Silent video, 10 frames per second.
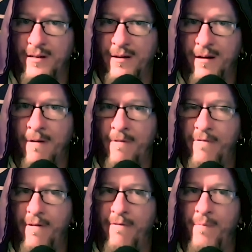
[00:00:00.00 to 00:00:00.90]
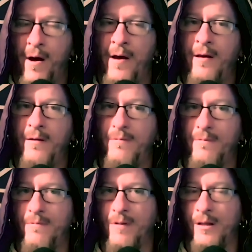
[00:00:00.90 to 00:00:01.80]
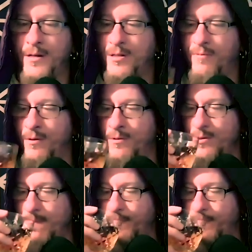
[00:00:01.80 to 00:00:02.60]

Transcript: of of my religious views,